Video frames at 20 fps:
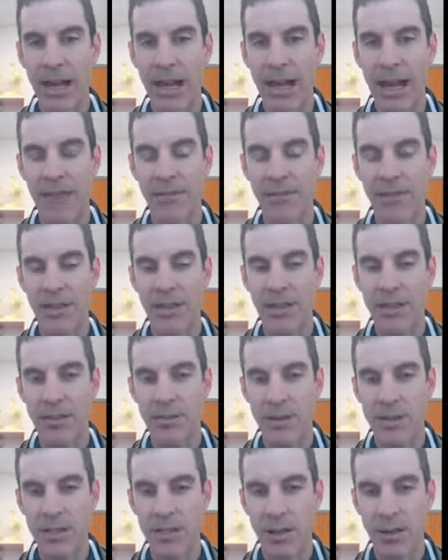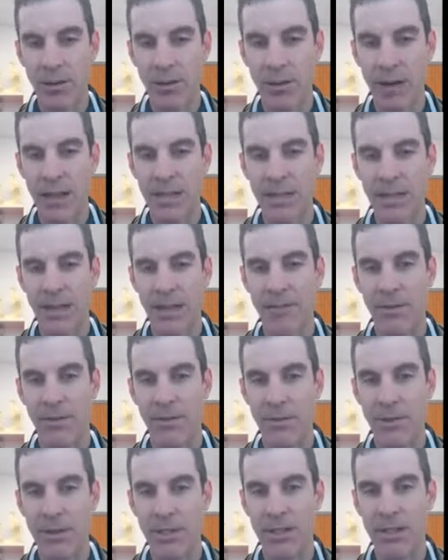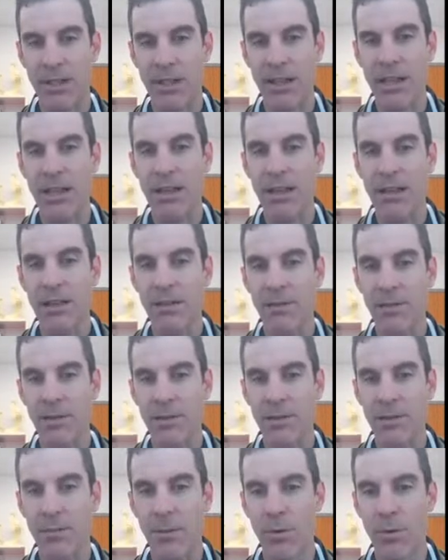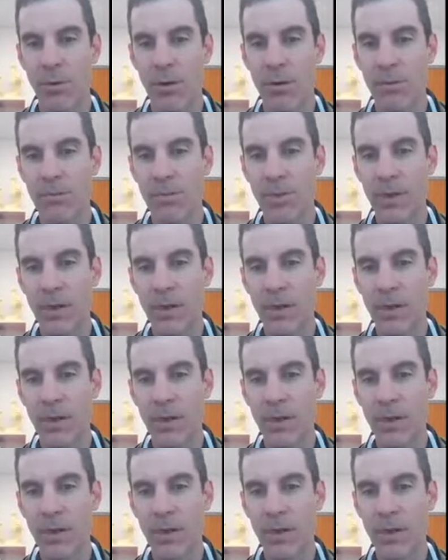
and have to decrease their thoracic kyphosis even more.